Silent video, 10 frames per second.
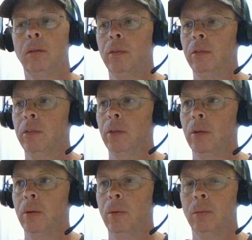
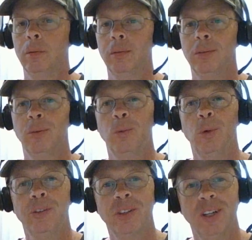So
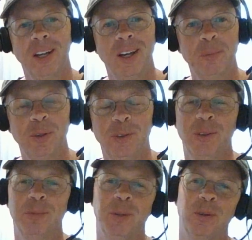what's going to happen to
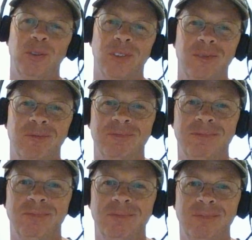the motion?
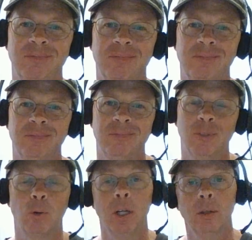
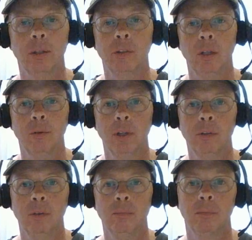Greater
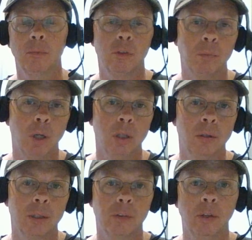acceleration?
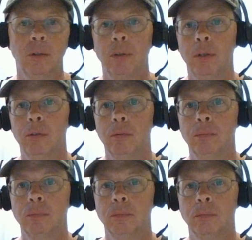Smaller
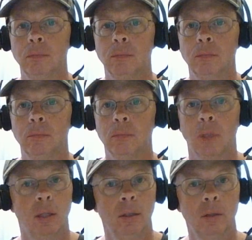acceleration?
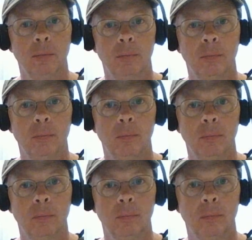I don't know.
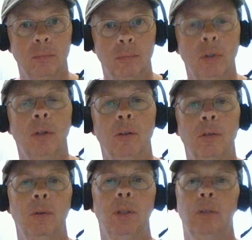
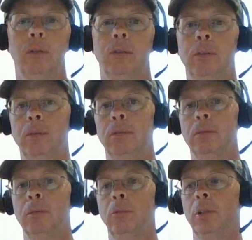3, 2,
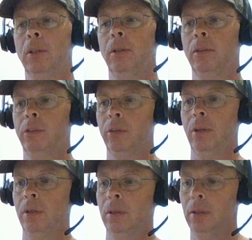1,
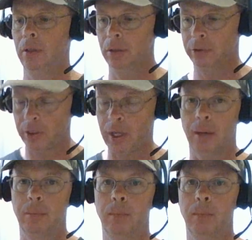start, stop.